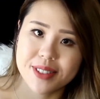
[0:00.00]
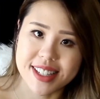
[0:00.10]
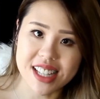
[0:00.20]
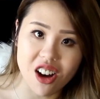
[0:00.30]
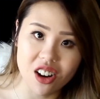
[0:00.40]

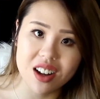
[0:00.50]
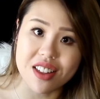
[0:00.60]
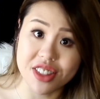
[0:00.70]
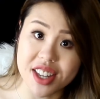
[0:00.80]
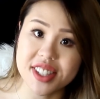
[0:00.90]
Because all
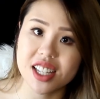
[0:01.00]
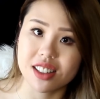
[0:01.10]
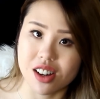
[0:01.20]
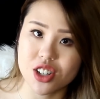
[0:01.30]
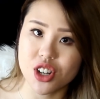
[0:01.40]
authentic
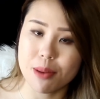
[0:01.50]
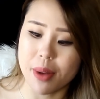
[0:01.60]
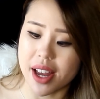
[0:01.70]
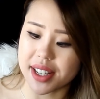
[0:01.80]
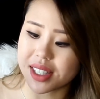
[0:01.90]
Longchamp
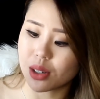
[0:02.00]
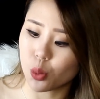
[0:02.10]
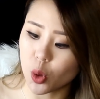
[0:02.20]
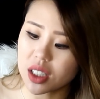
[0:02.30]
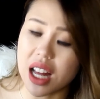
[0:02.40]
bags
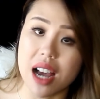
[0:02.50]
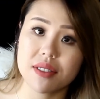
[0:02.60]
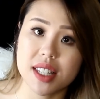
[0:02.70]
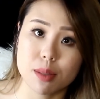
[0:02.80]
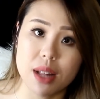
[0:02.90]
will
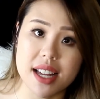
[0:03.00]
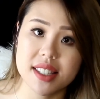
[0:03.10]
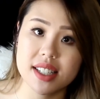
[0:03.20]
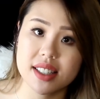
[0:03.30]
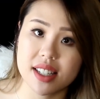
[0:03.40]
have this
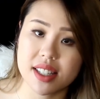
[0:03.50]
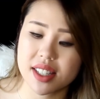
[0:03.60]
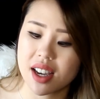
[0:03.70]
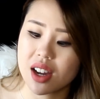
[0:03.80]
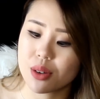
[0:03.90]
plastic
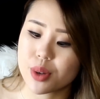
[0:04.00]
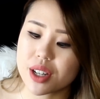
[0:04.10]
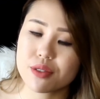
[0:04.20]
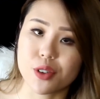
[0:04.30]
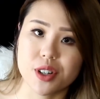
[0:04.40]
disc
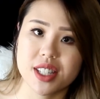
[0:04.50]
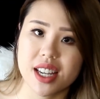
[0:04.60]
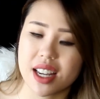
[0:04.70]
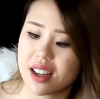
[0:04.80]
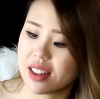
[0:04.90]

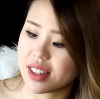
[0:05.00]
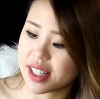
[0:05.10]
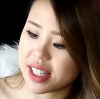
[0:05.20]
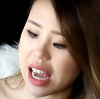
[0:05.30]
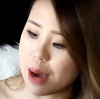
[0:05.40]
reinforcing the
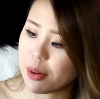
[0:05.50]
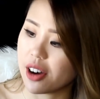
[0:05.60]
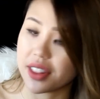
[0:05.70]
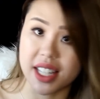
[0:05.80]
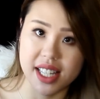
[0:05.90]
snap
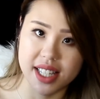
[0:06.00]
on the